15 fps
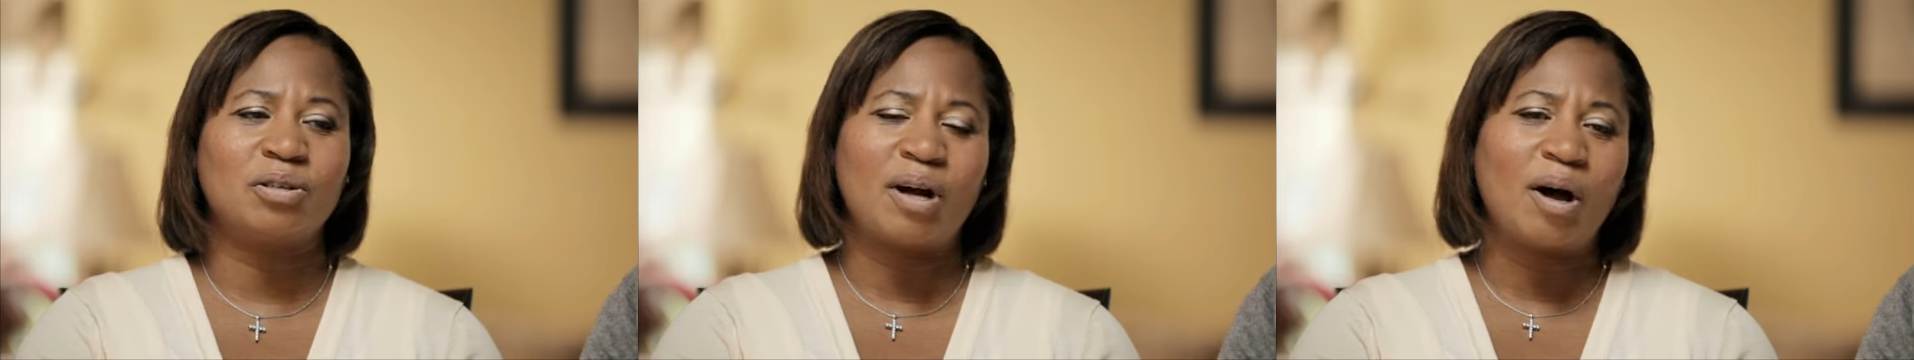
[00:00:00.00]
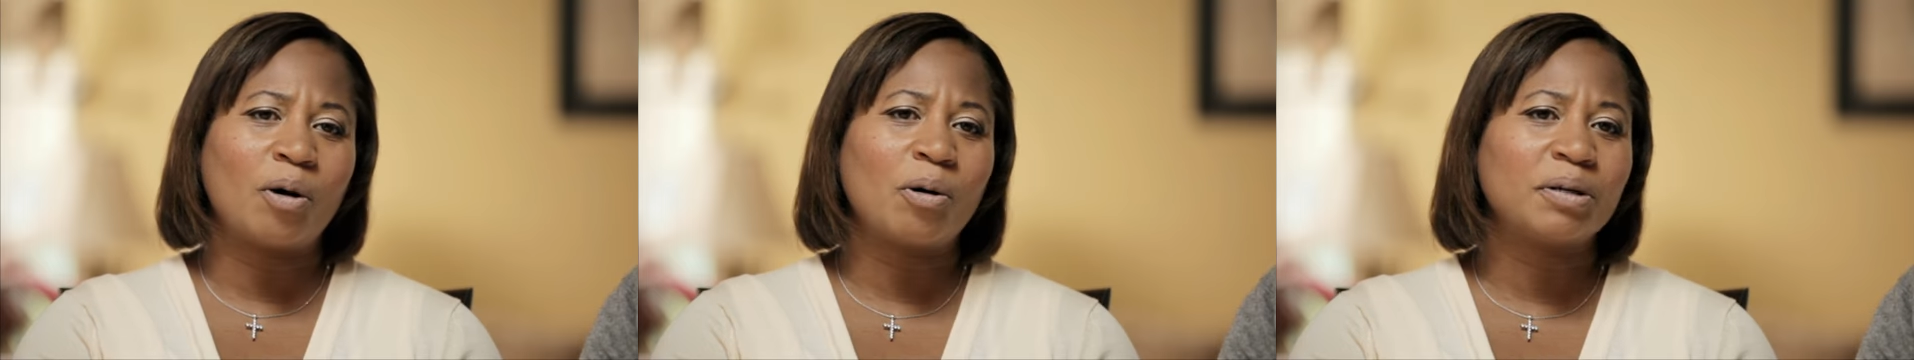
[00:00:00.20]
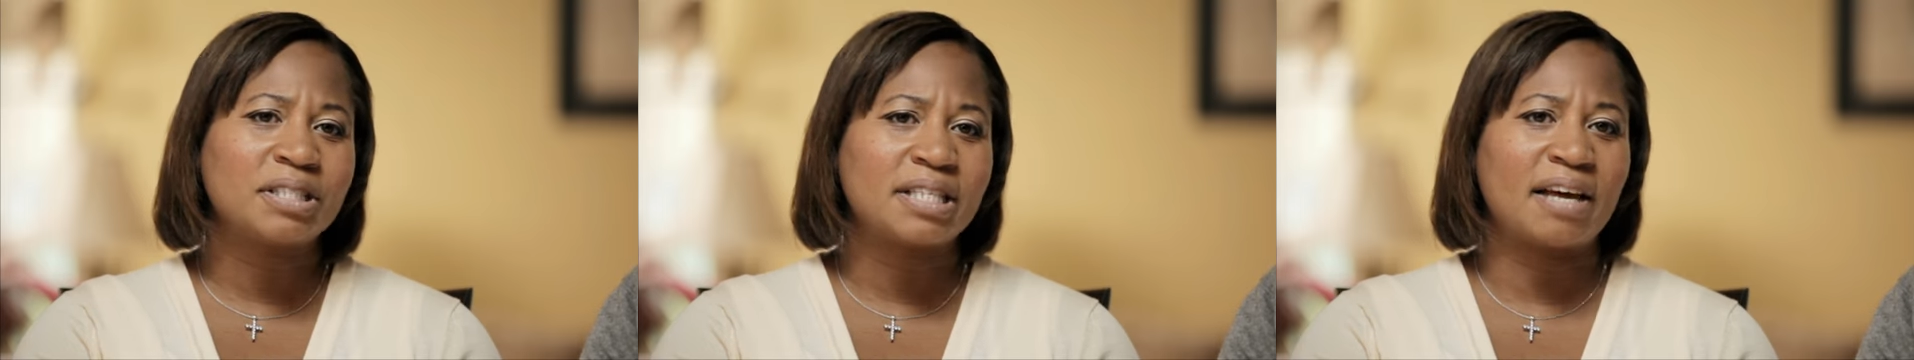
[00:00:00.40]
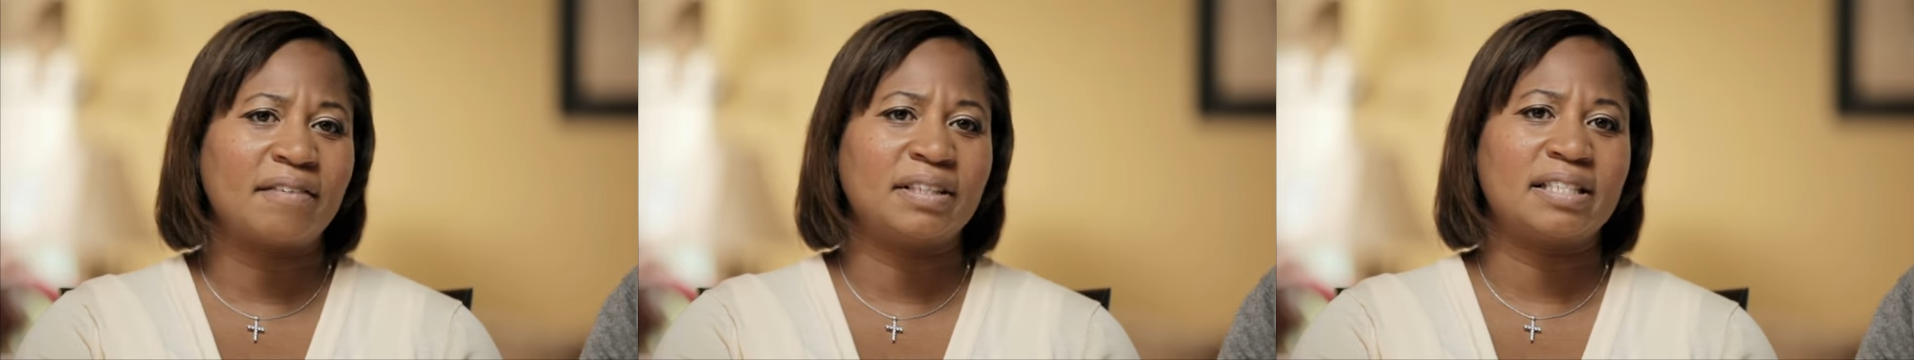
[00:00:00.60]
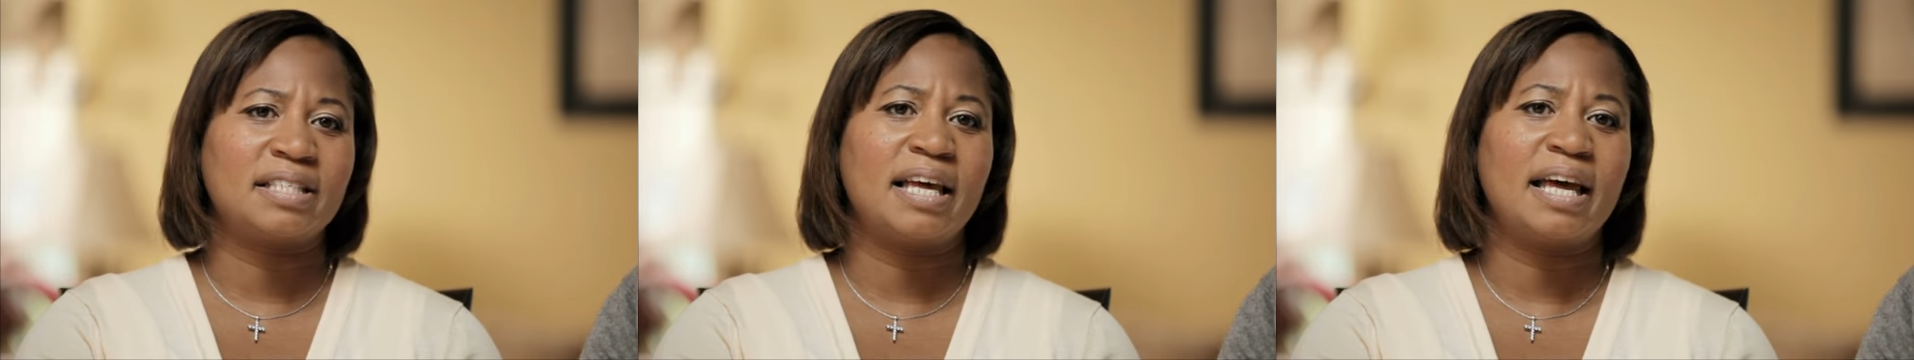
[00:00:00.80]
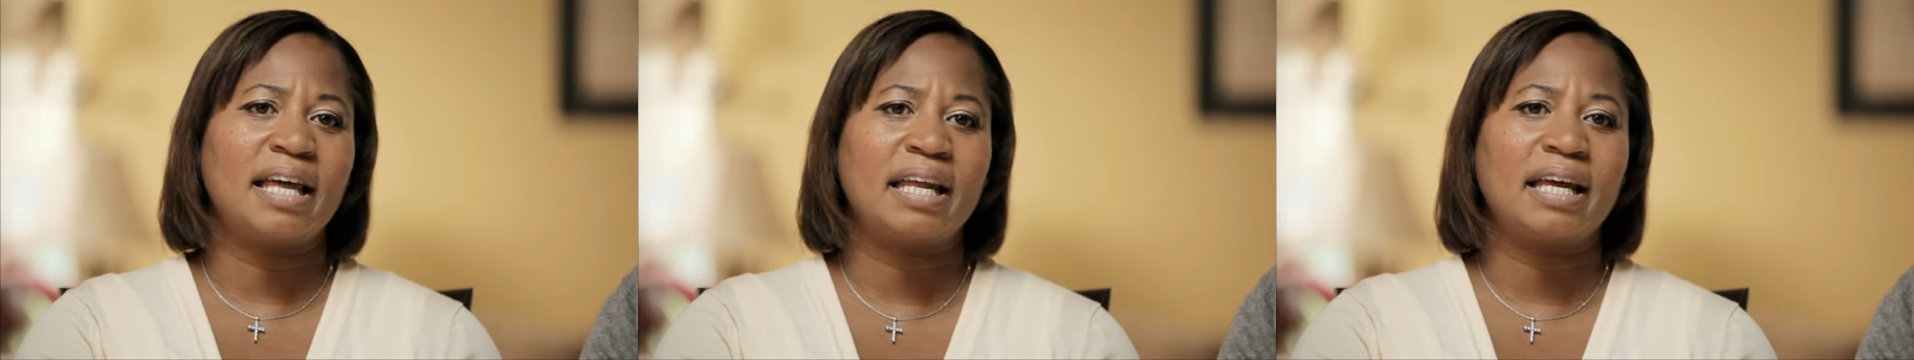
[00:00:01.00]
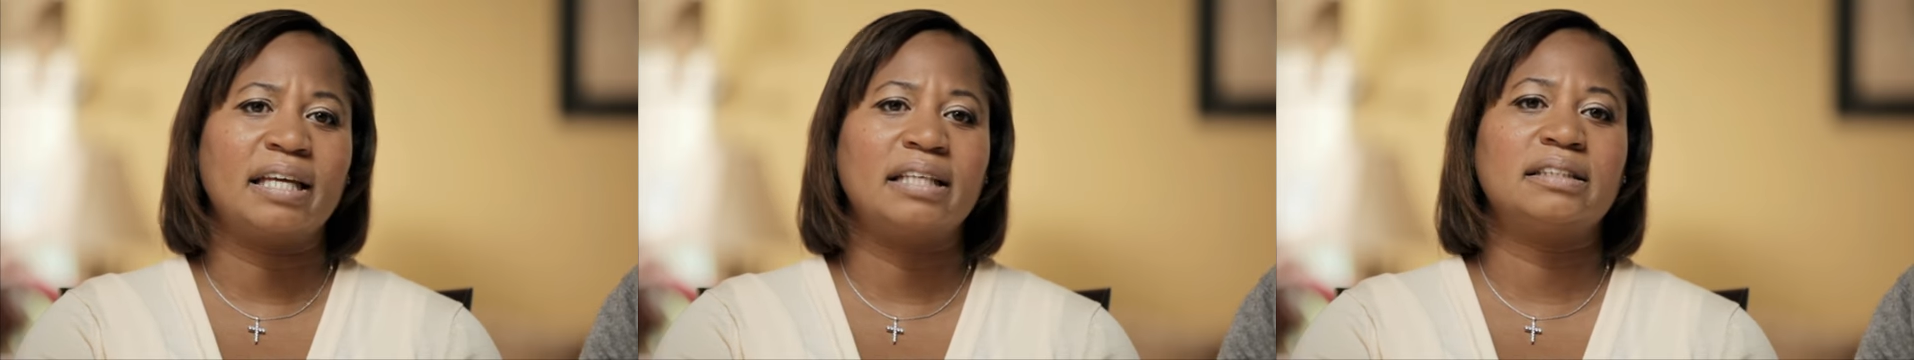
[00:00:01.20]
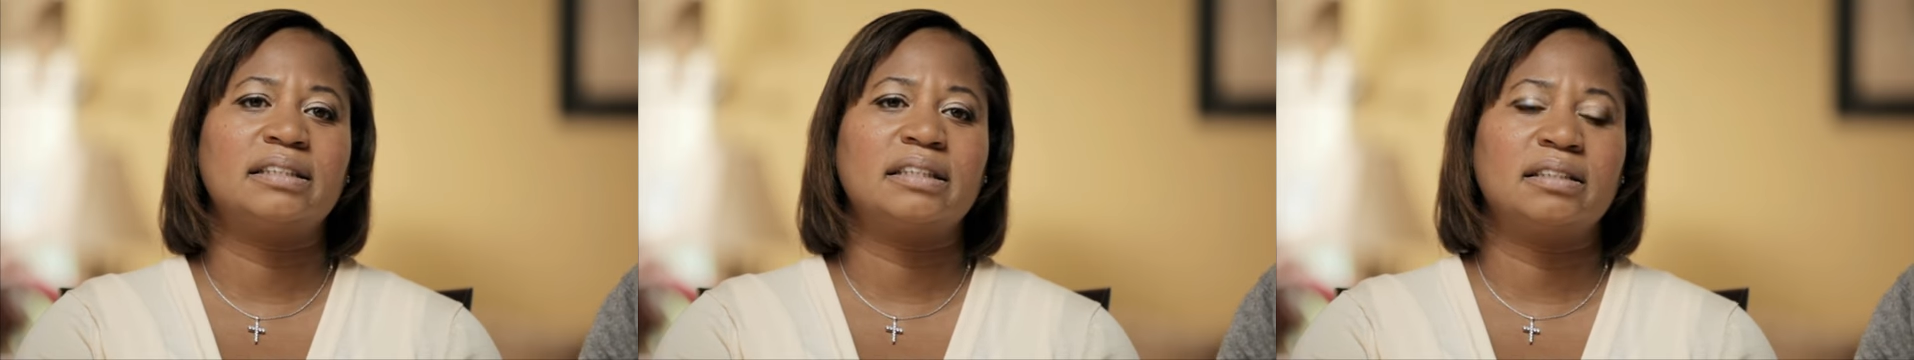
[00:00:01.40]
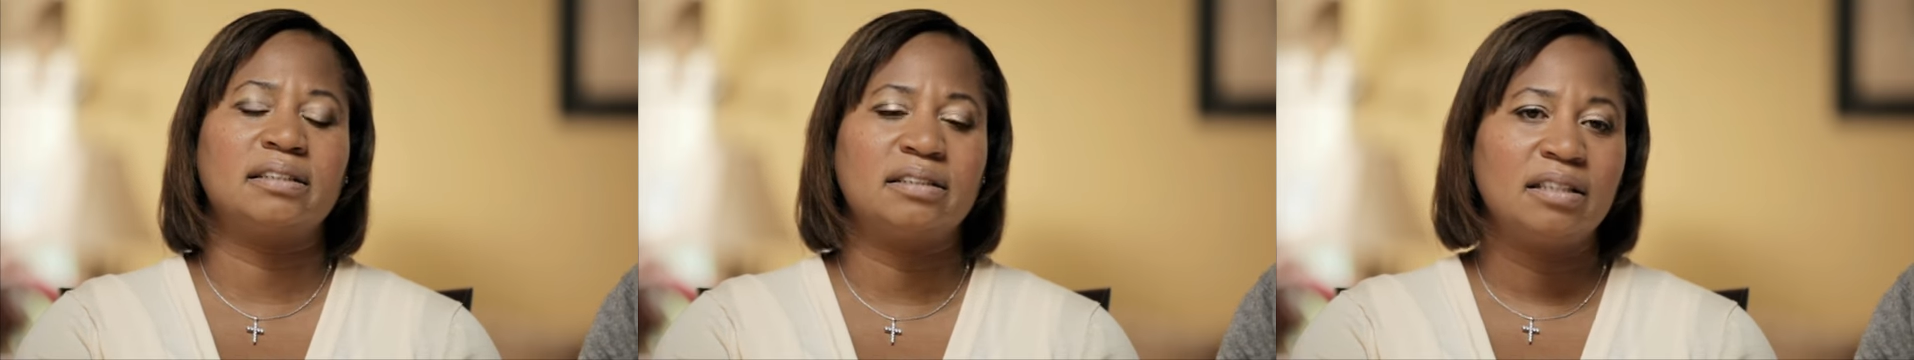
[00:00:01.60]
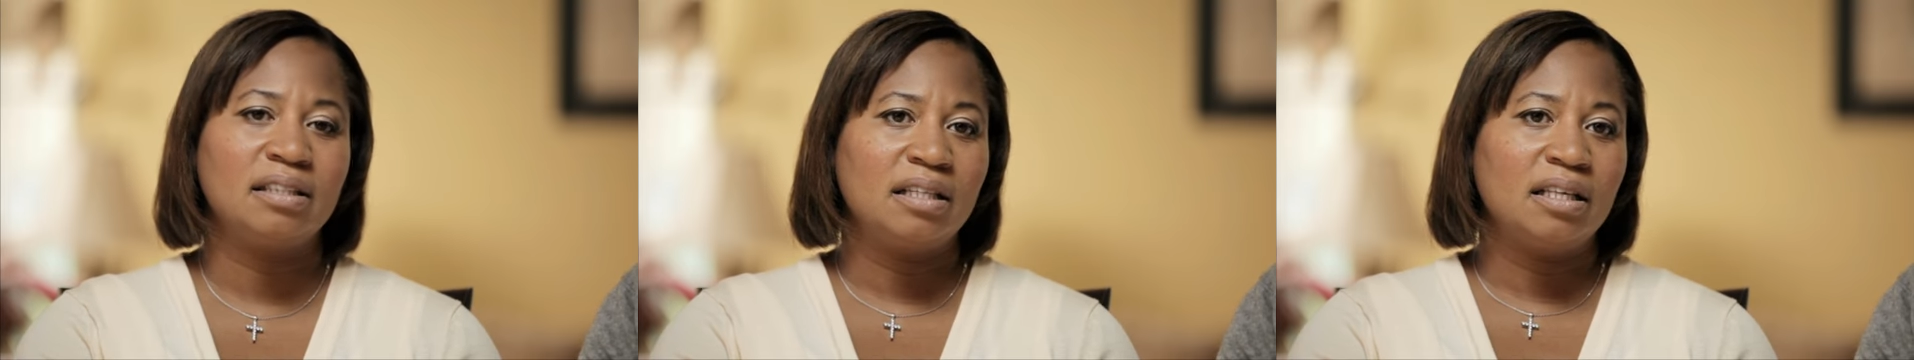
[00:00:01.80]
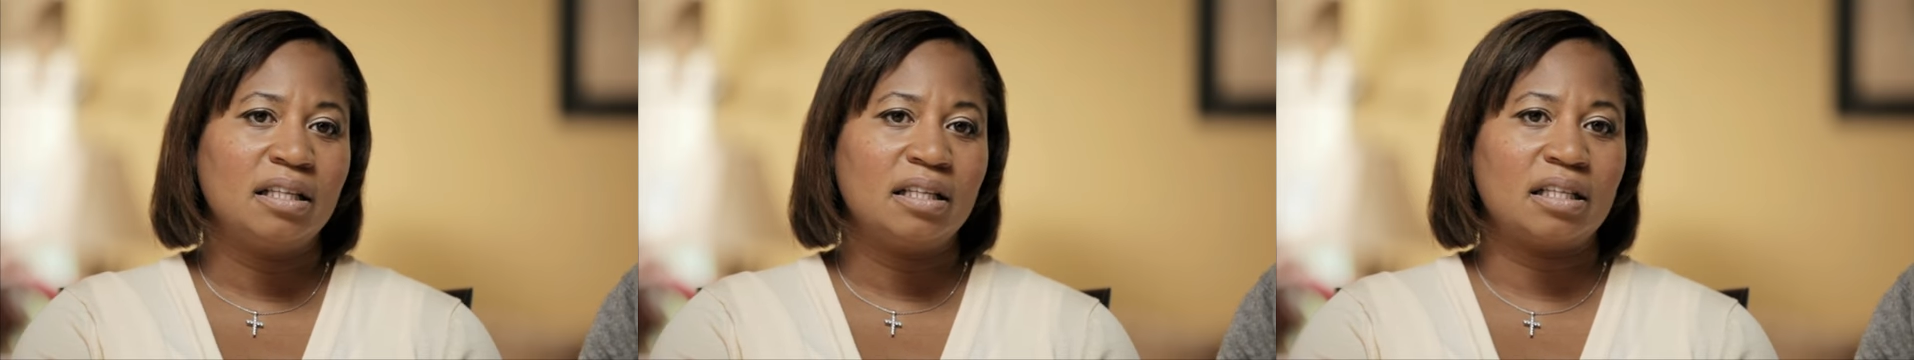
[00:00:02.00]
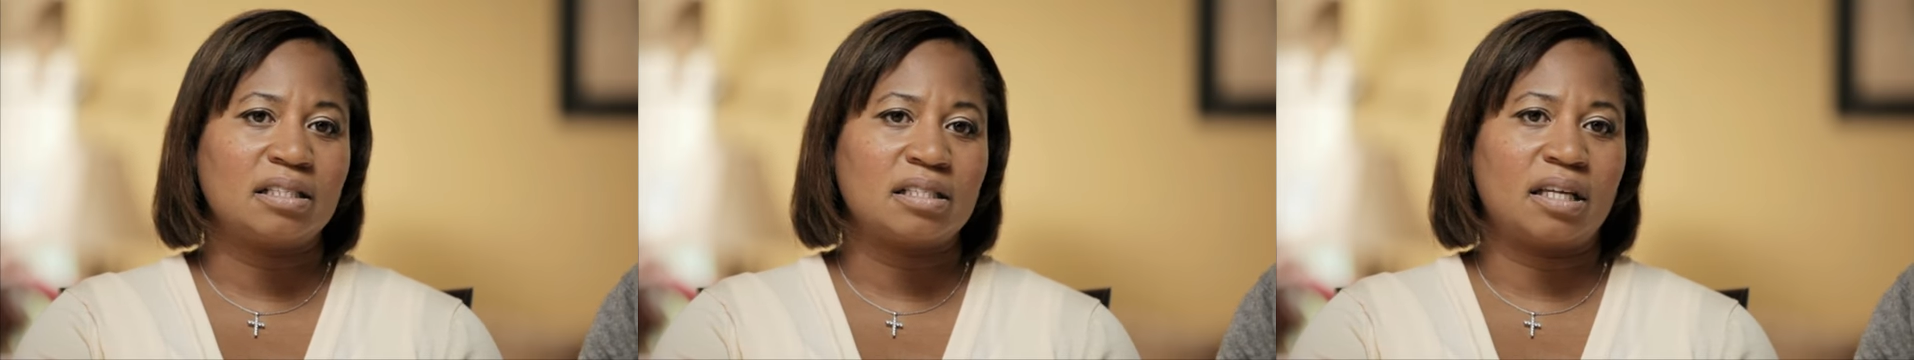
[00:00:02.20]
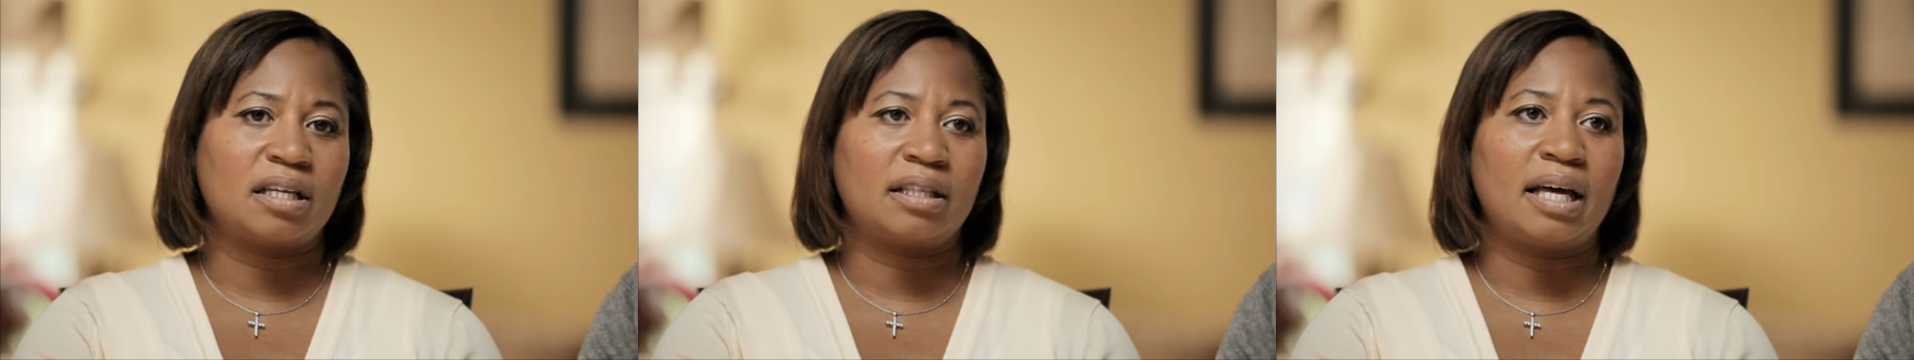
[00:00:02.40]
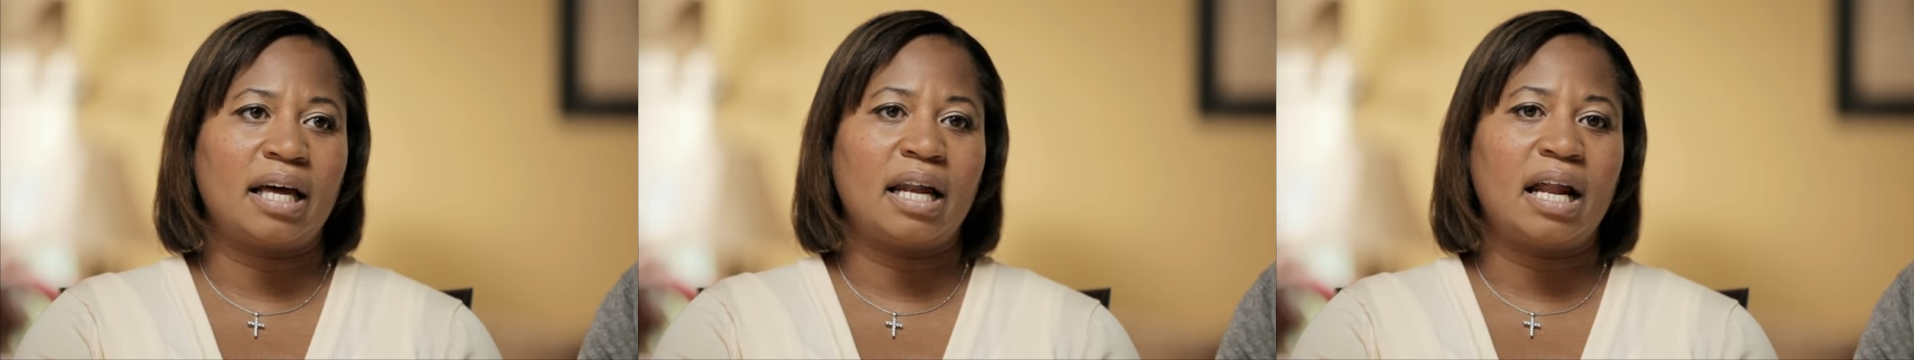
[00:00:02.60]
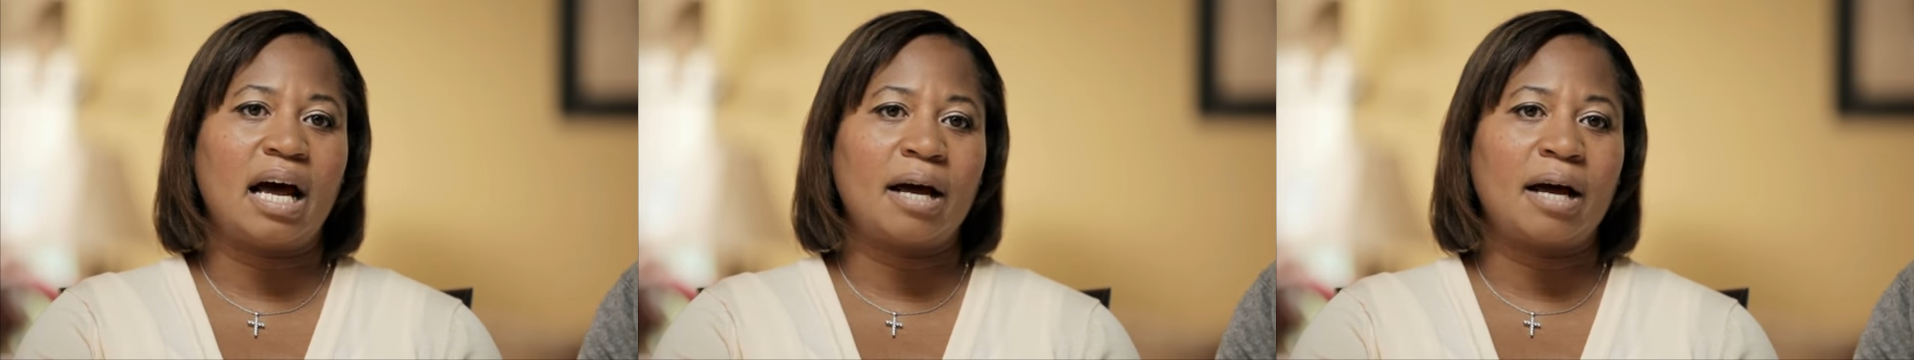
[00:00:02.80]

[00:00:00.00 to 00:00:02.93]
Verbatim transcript: you're always having these headaches and things like that.